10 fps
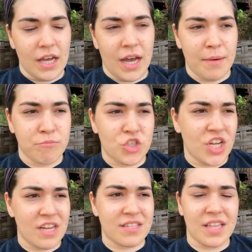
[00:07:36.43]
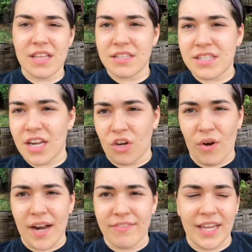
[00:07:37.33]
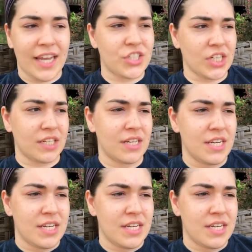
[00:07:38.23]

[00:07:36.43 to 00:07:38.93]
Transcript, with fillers: um, chase the instant gratification.